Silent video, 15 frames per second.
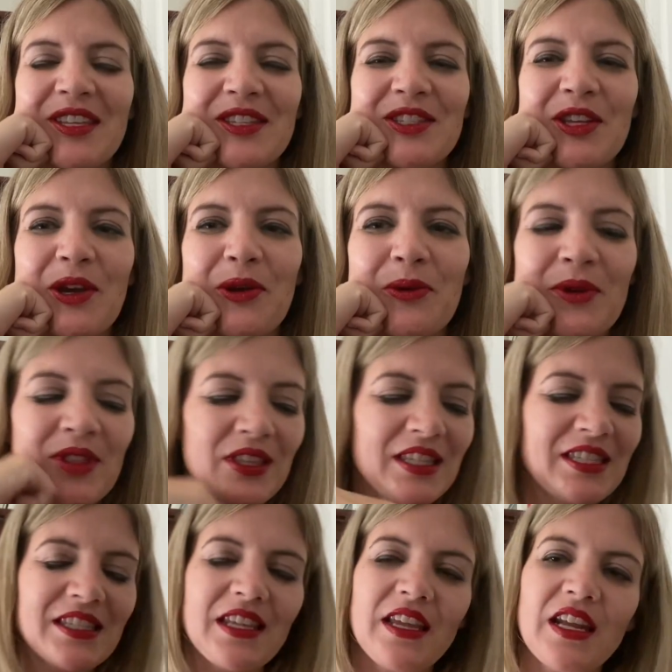So
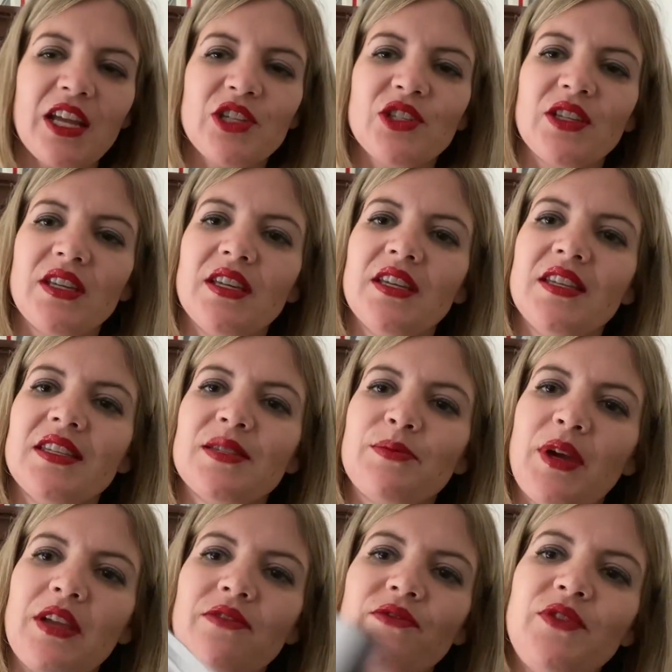this design actually is
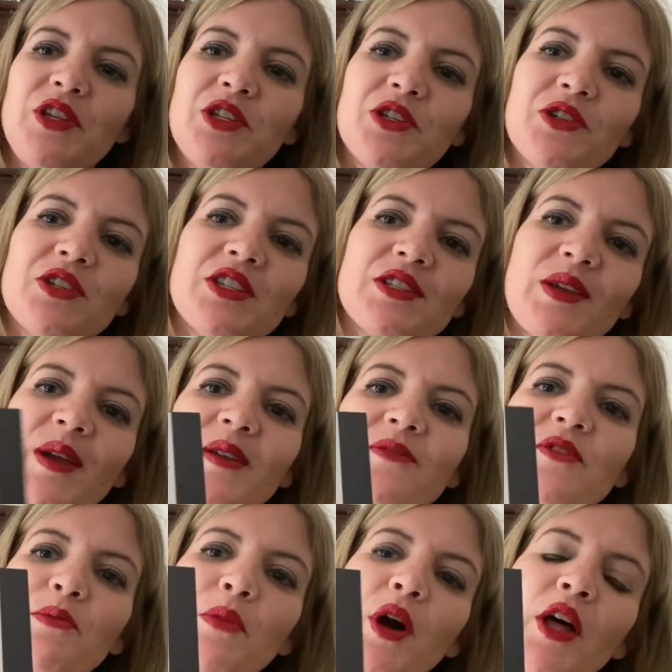my featured design of
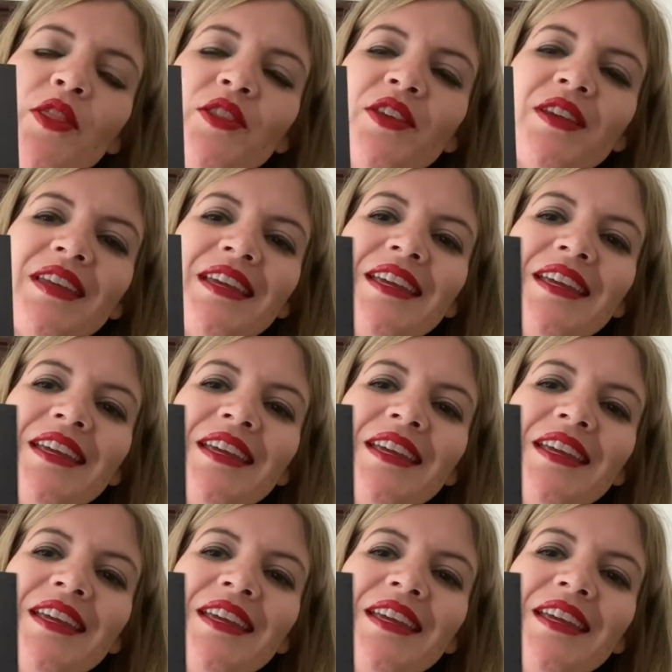the month.